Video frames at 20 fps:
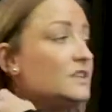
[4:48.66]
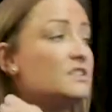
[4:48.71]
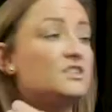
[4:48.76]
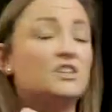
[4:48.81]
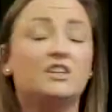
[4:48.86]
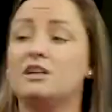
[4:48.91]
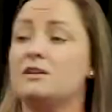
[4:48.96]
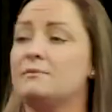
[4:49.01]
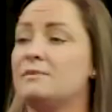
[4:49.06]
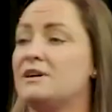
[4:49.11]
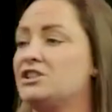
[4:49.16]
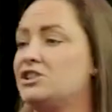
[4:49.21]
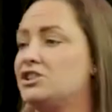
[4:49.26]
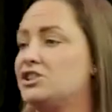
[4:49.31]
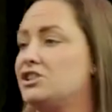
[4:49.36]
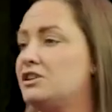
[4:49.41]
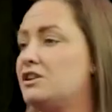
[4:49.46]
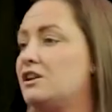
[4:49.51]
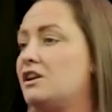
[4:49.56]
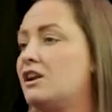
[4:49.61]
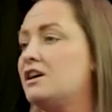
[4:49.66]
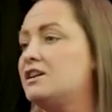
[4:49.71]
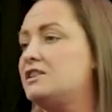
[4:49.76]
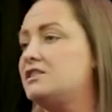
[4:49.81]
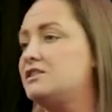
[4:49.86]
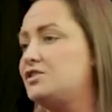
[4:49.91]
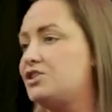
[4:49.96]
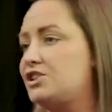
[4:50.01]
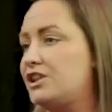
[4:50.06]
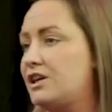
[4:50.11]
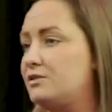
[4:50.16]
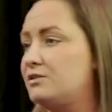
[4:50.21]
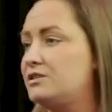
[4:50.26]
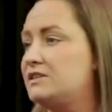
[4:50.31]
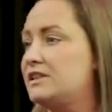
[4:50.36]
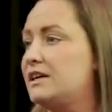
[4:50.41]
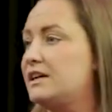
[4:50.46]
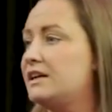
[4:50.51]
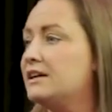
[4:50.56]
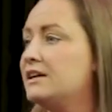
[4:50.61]
So you can imagine the likes of
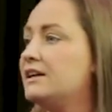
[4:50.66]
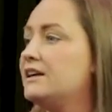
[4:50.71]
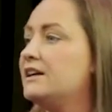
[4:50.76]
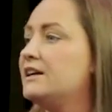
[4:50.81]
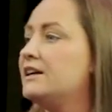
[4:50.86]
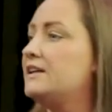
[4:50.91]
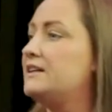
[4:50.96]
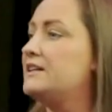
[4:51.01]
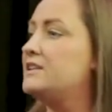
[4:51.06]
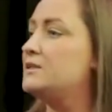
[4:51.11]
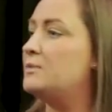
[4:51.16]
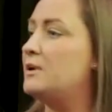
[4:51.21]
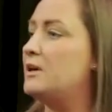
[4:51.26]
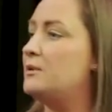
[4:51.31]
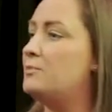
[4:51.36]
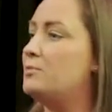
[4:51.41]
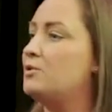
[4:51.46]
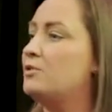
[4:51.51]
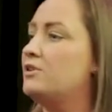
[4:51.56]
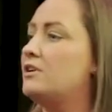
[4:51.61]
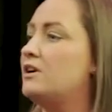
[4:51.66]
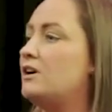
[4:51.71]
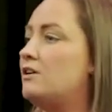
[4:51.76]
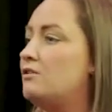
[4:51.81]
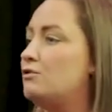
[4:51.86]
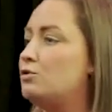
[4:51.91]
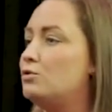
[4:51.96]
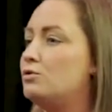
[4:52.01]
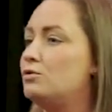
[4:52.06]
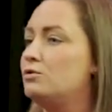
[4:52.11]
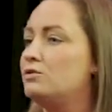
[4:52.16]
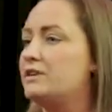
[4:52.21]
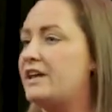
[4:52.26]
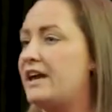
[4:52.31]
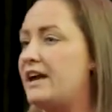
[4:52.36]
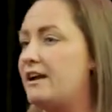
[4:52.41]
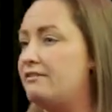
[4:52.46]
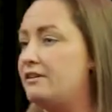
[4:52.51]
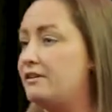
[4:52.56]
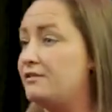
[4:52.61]
shelter and these people that are all
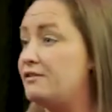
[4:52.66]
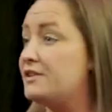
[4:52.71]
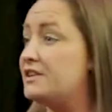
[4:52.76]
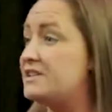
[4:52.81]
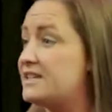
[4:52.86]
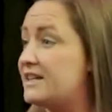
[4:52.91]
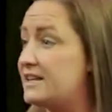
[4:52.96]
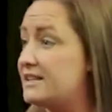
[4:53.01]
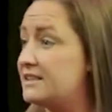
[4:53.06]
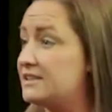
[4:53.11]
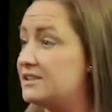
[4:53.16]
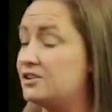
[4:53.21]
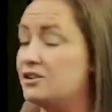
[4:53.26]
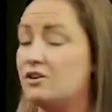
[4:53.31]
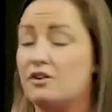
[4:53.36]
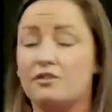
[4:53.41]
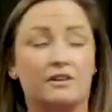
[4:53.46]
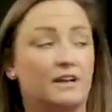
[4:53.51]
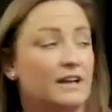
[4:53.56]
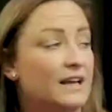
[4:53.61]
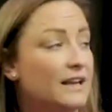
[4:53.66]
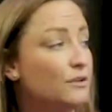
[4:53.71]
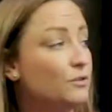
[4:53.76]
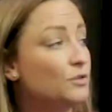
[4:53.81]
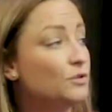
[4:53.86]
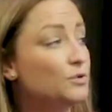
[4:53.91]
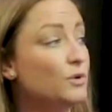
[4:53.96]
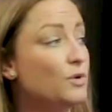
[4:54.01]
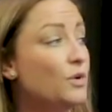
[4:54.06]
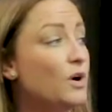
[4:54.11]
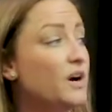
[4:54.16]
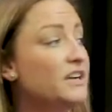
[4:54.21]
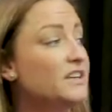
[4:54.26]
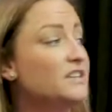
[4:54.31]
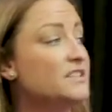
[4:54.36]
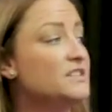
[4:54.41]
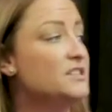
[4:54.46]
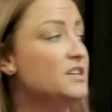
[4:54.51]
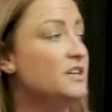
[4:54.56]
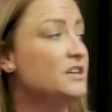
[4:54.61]
caring for the tenants and not the landlords were quite
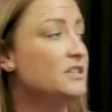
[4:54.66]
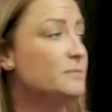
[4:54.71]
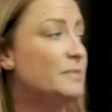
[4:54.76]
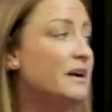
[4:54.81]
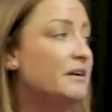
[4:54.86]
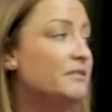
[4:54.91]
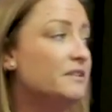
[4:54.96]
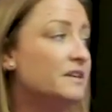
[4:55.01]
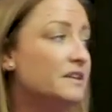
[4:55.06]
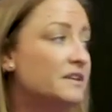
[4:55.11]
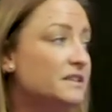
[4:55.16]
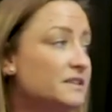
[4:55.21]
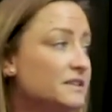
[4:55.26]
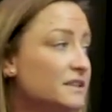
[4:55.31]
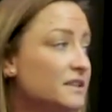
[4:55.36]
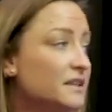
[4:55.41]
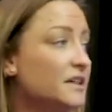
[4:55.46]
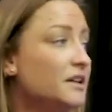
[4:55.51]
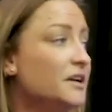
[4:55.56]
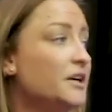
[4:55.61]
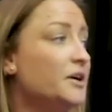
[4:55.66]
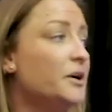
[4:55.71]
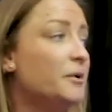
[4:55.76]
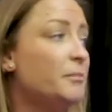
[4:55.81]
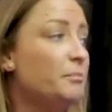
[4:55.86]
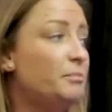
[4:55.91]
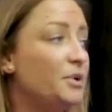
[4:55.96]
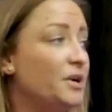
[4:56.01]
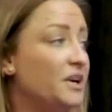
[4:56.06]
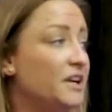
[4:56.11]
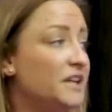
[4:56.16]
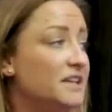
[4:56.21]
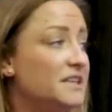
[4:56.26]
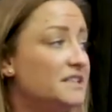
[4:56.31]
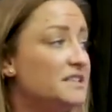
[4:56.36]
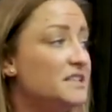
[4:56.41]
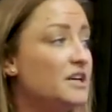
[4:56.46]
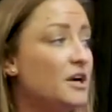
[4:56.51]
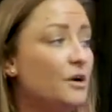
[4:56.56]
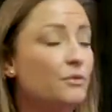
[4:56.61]
concerned about this. But it
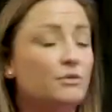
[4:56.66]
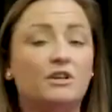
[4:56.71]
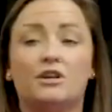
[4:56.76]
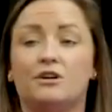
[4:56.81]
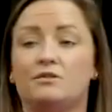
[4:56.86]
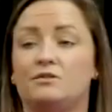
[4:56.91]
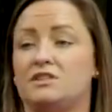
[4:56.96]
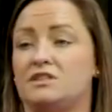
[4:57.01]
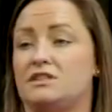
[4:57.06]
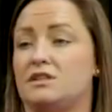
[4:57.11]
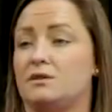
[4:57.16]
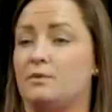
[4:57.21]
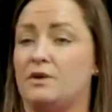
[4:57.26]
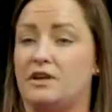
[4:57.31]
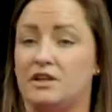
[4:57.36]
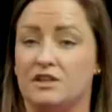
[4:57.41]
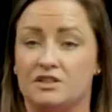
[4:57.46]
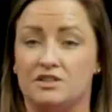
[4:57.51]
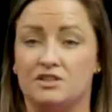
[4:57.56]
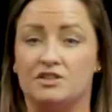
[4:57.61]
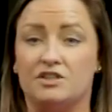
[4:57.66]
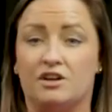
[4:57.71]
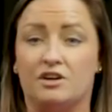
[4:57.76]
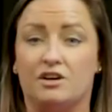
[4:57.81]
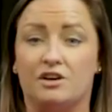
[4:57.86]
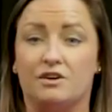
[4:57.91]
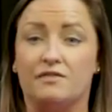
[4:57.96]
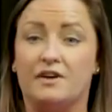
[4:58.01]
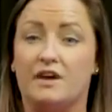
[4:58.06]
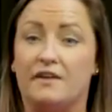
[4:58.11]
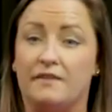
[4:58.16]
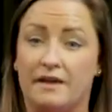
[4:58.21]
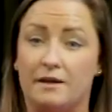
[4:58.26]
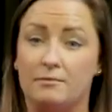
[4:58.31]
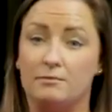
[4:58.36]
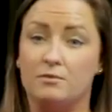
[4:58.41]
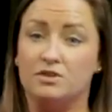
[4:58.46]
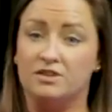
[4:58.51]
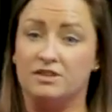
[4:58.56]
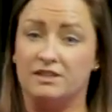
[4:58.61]
is the only notice that we can serve, and they
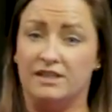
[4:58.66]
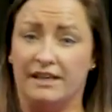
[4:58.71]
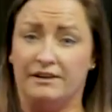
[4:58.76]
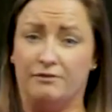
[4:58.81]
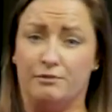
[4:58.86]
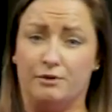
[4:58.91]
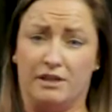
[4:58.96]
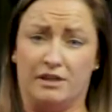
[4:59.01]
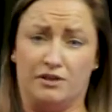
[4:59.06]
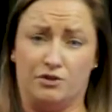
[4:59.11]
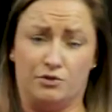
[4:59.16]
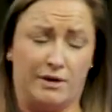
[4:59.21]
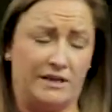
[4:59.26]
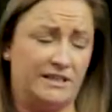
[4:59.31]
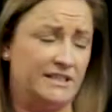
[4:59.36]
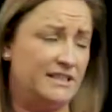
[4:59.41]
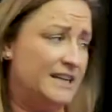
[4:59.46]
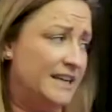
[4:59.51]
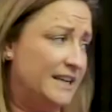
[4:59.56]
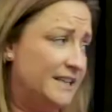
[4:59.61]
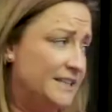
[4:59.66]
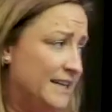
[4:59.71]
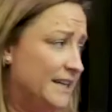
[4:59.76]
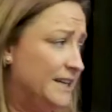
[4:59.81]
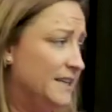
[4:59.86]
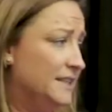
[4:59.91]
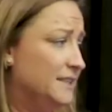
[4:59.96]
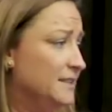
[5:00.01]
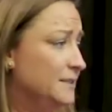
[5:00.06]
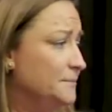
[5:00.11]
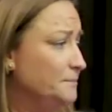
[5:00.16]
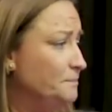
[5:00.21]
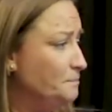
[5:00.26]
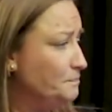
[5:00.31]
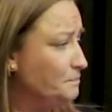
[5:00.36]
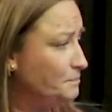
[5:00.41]
must leave within 28 days.